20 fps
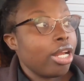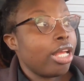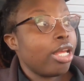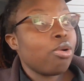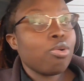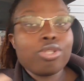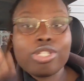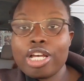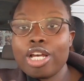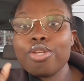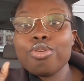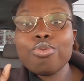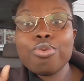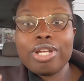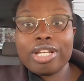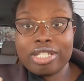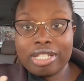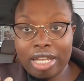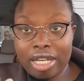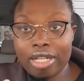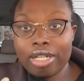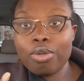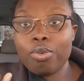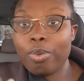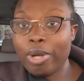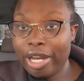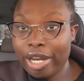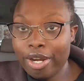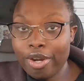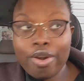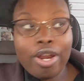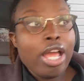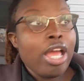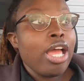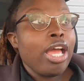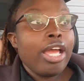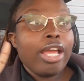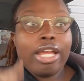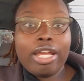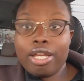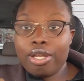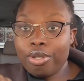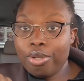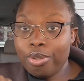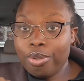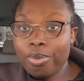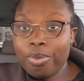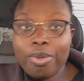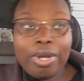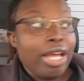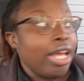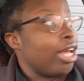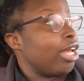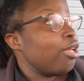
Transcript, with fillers: it'll tell you exactly where and who